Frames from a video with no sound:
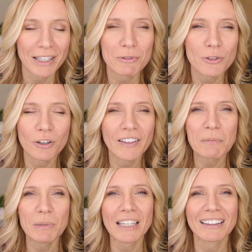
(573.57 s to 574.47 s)
It was sort of
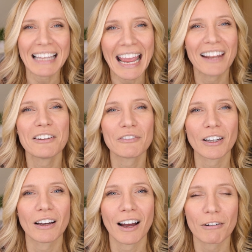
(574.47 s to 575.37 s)
like being at the end of
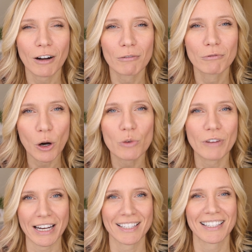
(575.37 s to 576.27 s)
a road
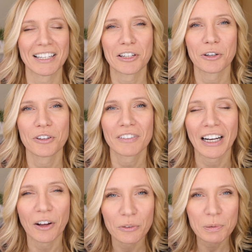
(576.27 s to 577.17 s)
race, and you know, you've
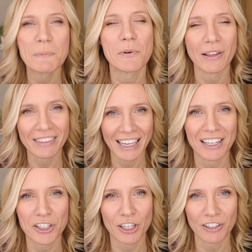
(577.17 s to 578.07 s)
got all the people at the
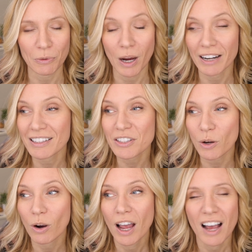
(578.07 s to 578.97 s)
end cheering you on. And
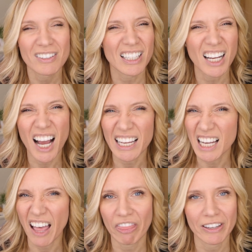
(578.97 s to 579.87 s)
so I was like, I
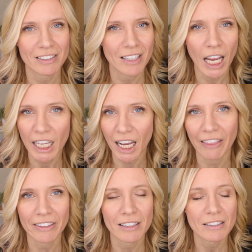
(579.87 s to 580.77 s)
got this, I got
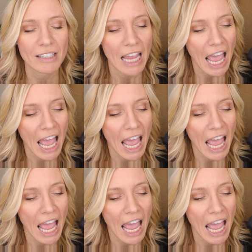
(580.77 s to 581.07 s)
this.